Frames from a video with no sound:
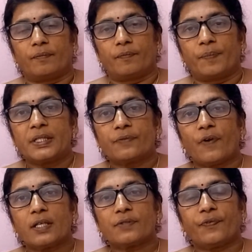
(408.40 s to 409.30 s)

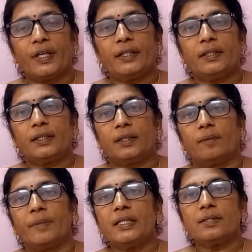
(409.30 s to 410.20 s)

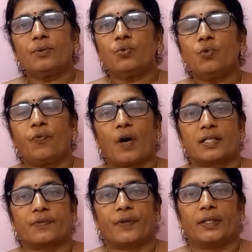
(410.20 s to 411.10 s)
Bisphosphate means 2
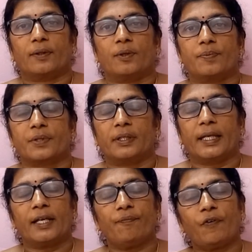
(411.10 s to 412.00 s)
phosphate groups.
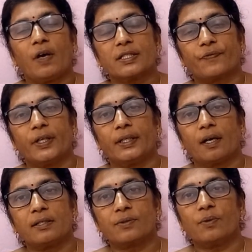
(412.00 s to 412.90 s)
Diphosphate
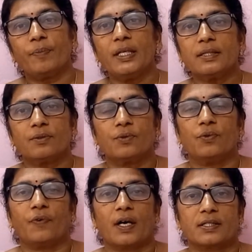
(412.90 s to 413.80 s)
also means
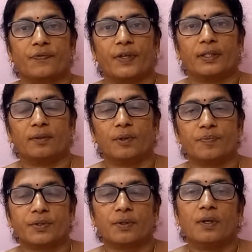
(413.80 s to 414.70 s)
2 phosphate
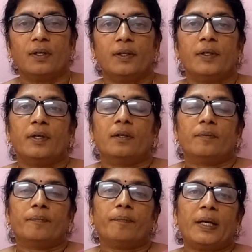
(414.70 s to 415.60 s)
groups.
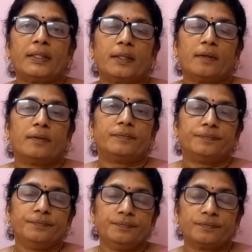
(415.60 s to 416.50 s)
But
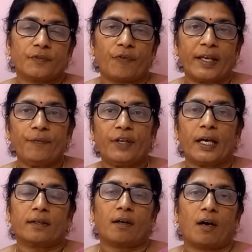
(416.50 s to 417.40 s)
why we
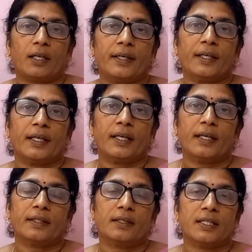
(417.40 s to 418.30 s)
are calling
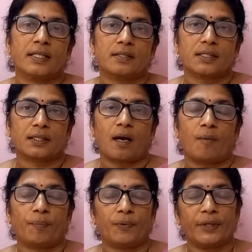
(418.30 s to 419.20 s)
here this
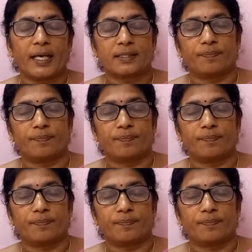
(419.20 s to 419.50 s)
compound as